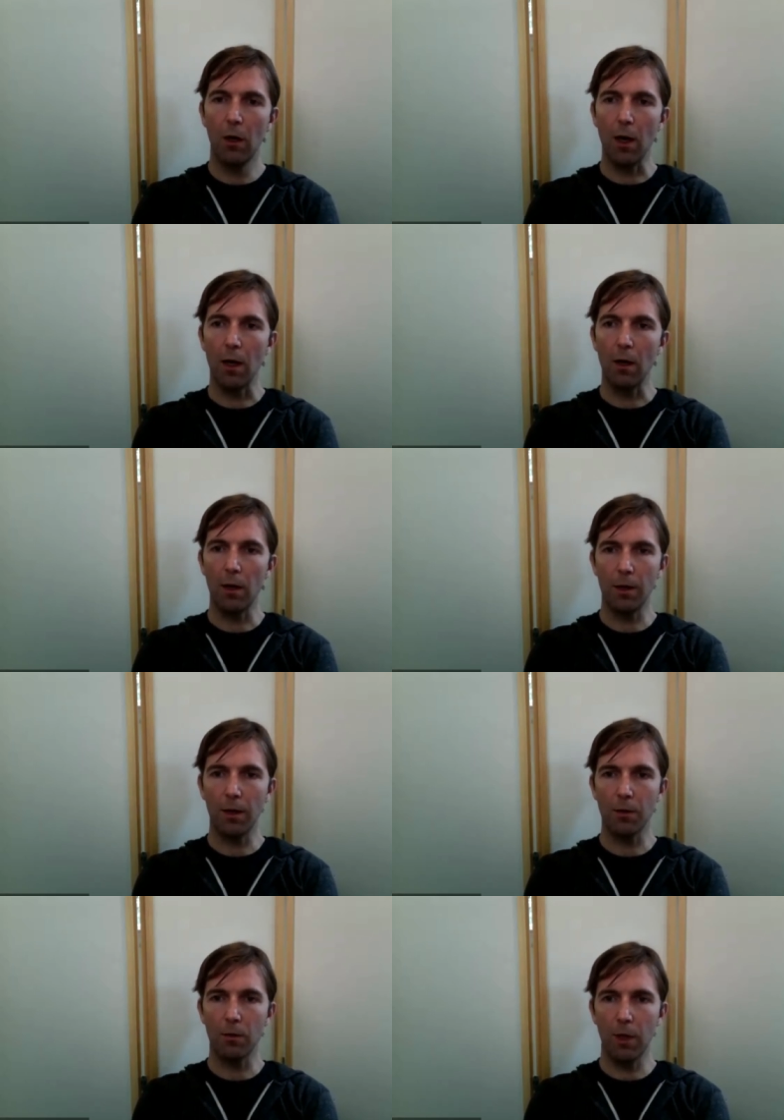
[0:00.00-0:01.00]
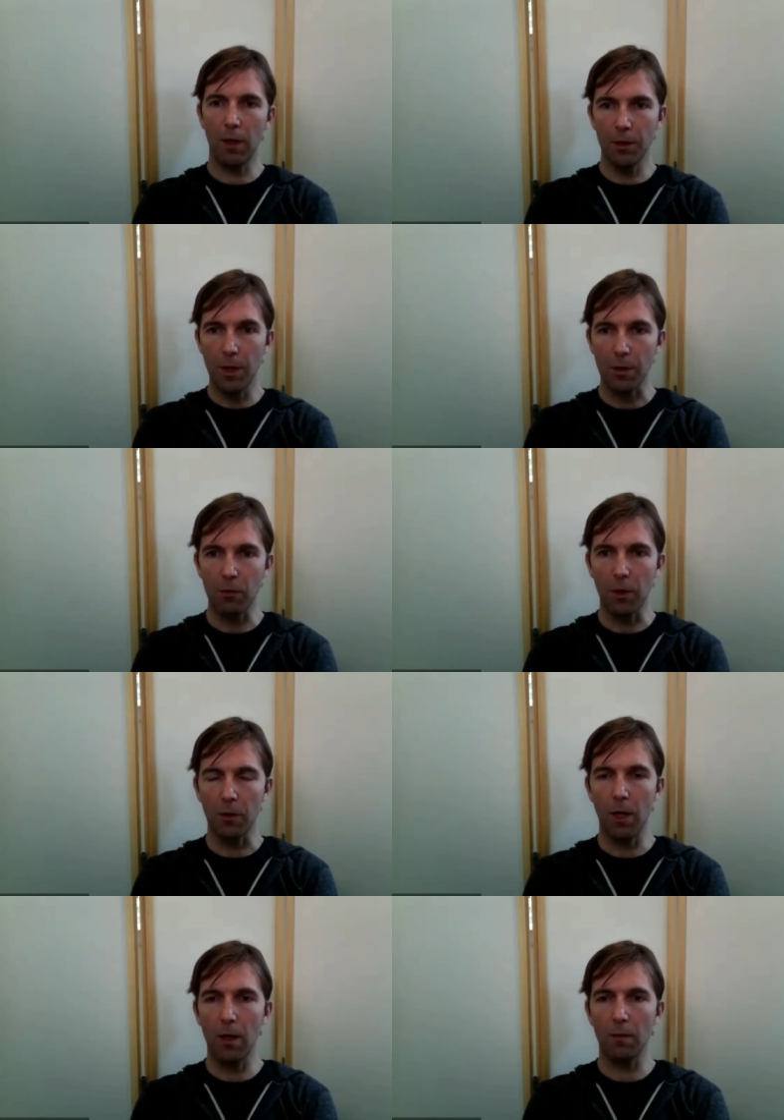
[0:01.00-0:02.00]
Uh, it doesn't yet exist, really,
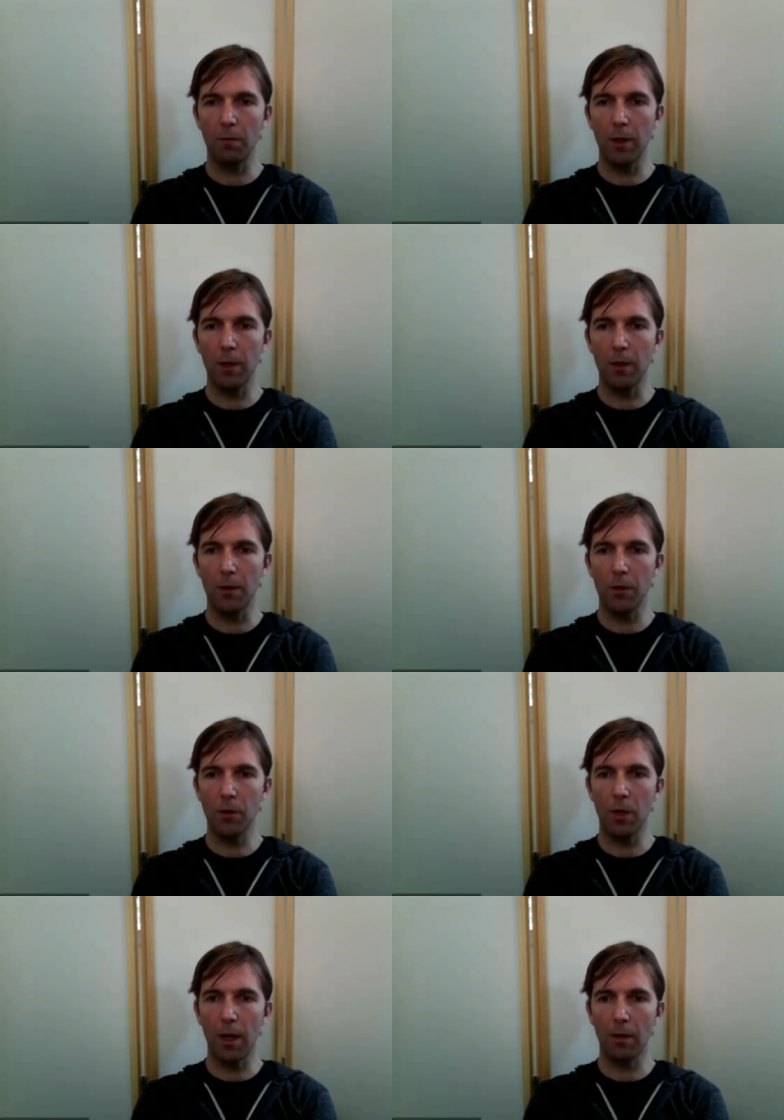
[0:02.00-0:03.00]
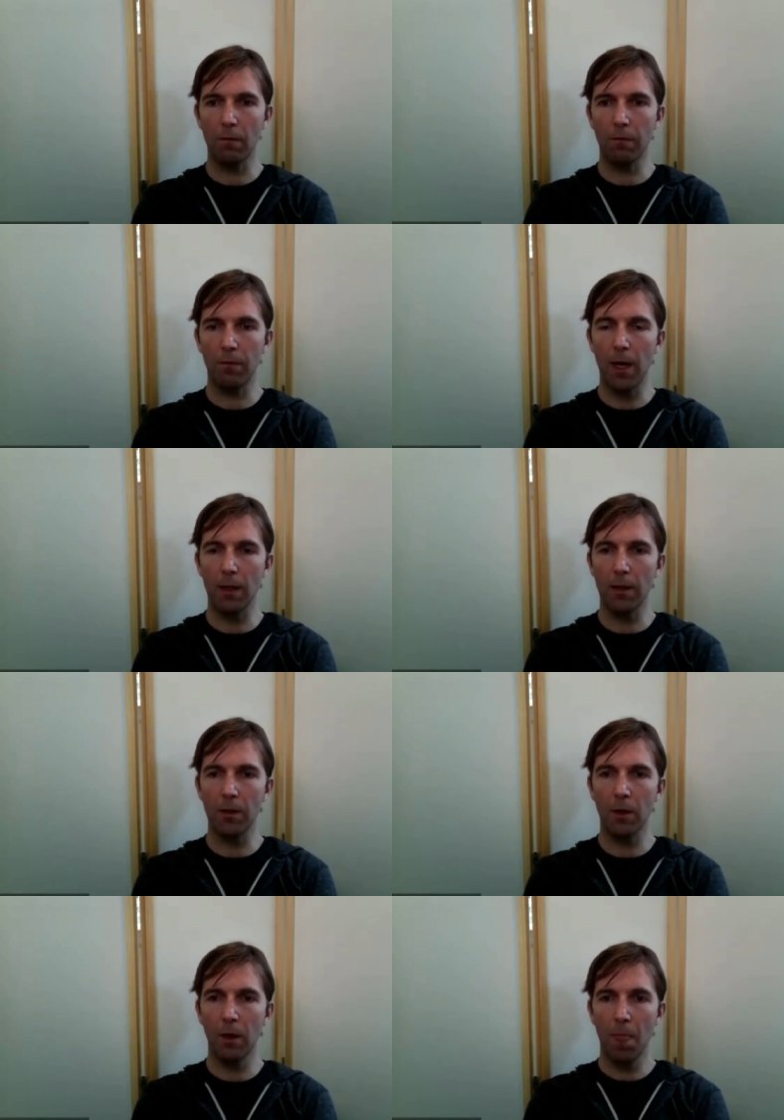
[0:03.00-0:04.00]
right? And because I can find
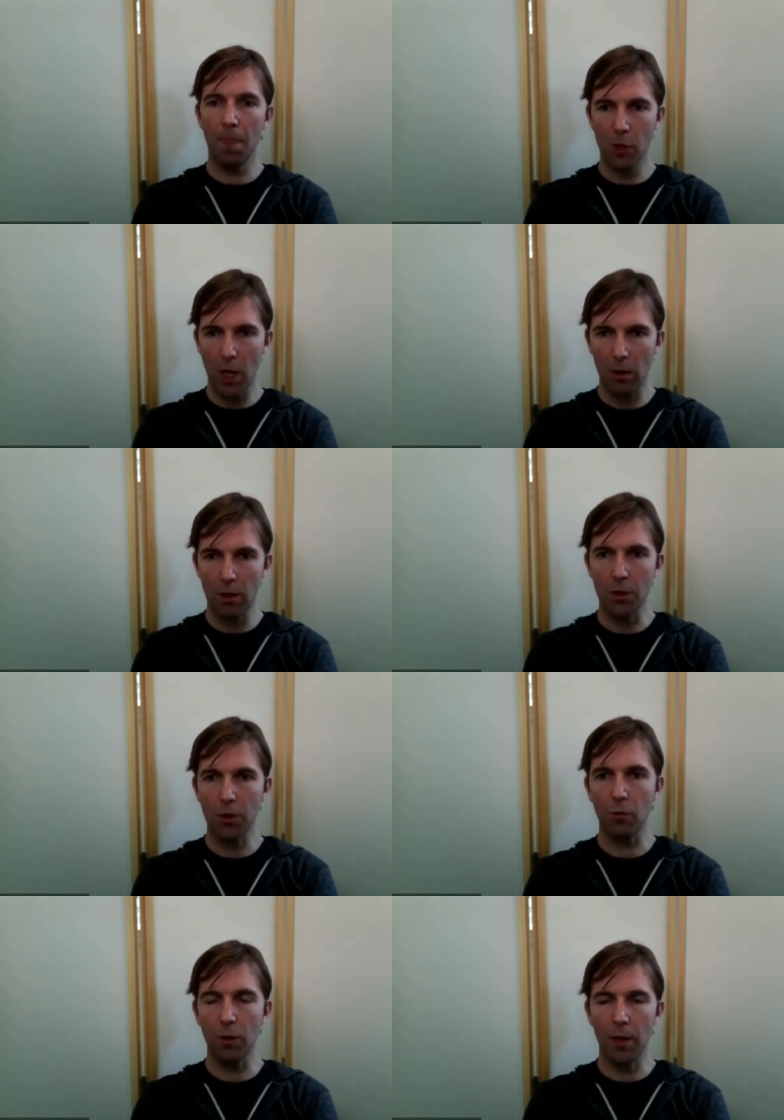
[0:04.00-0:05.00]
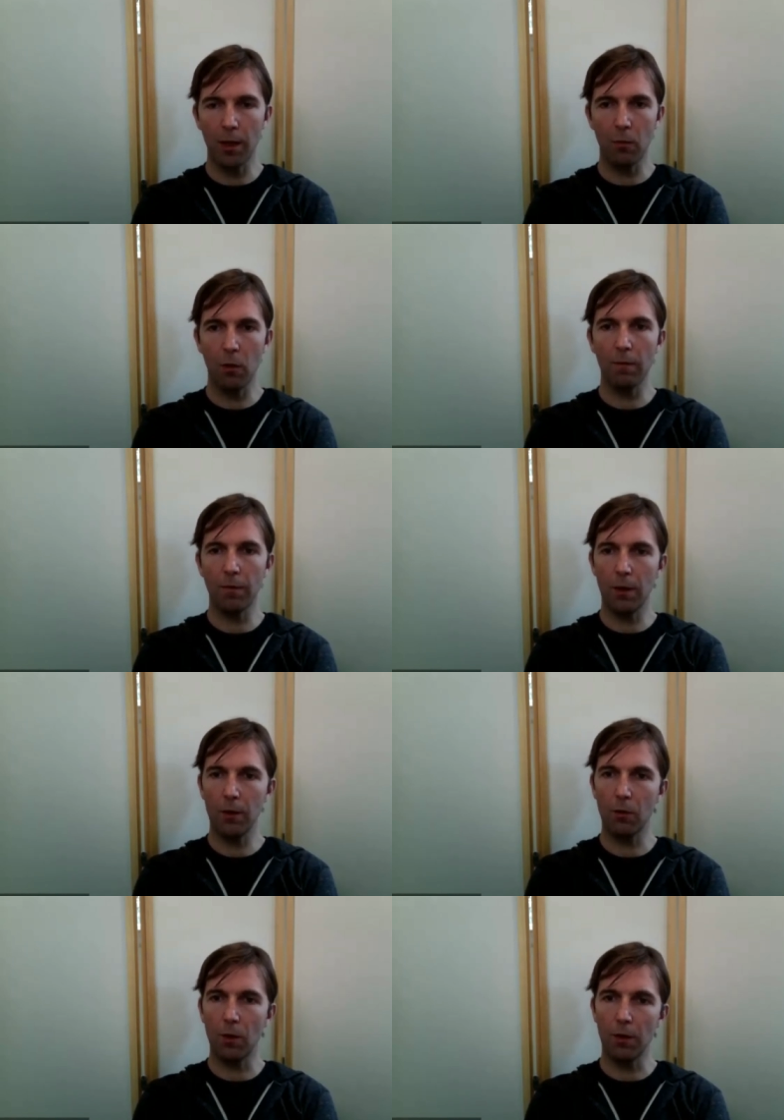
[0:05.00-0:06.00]
challenges with any one of
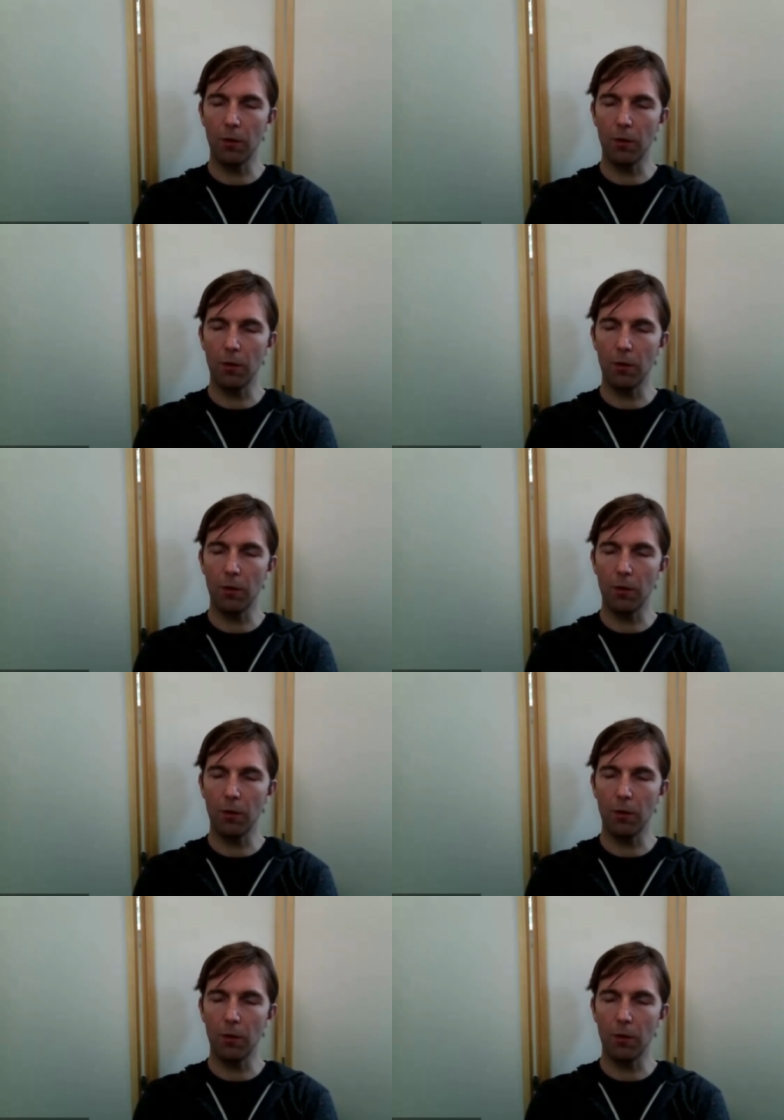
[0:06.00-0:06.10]
these, right?